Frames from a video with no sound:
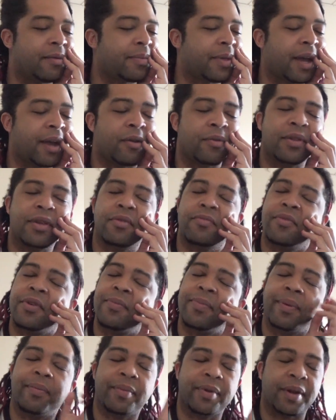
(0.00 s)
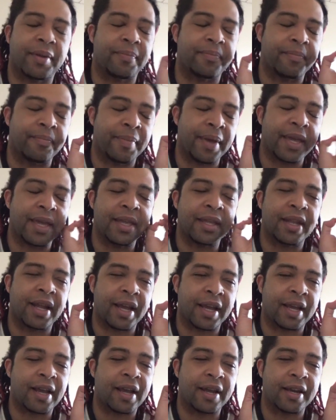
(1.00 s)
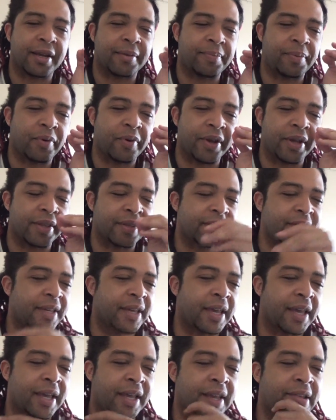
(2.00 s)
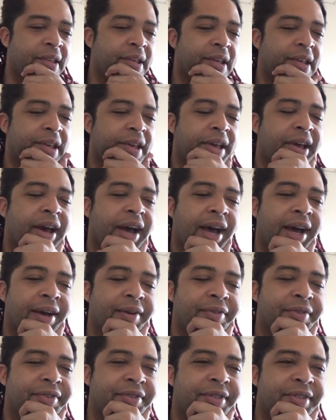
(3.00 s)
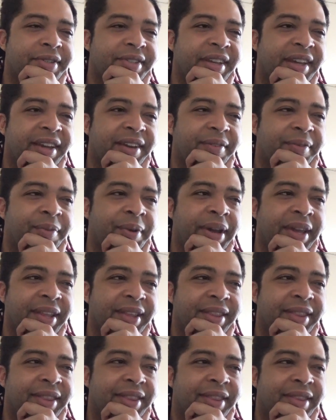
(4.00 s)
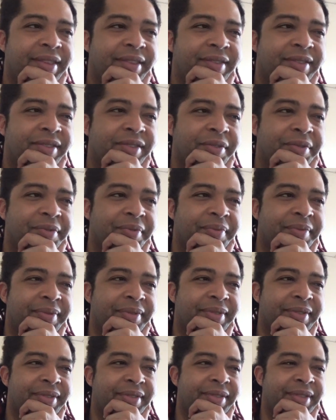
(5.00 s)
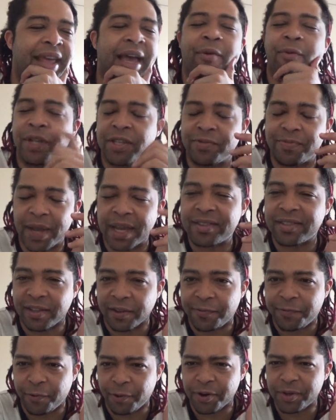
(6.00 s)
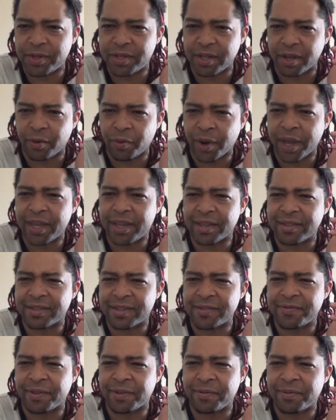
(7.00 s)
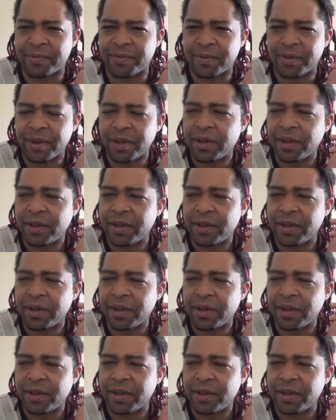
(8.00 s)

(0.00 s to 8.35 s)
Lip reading: I only remember the main iconic points, and I was just like, wait, so that, which makes The Force Awakens even